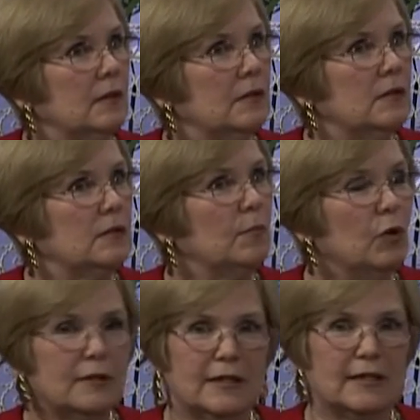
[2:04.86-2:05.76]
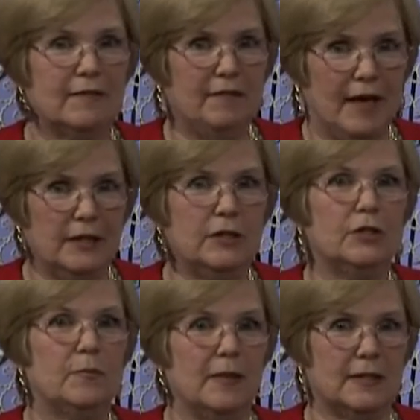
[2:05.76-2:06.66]
small
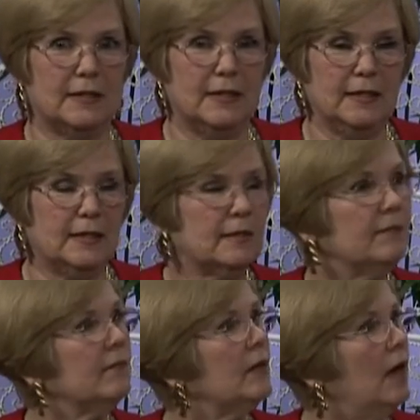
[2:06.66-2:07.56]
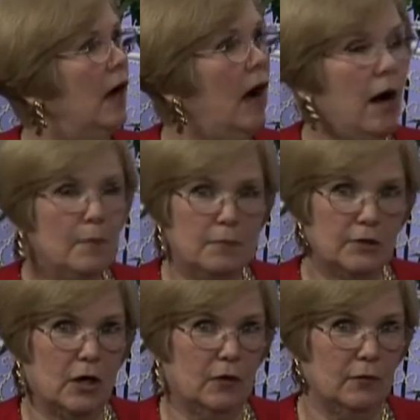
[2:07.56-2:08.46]
disadvantaged business, hub
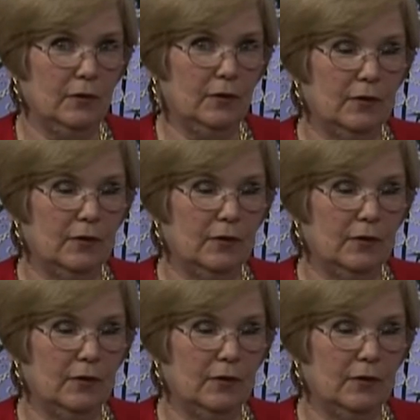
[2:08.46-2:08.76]
zone,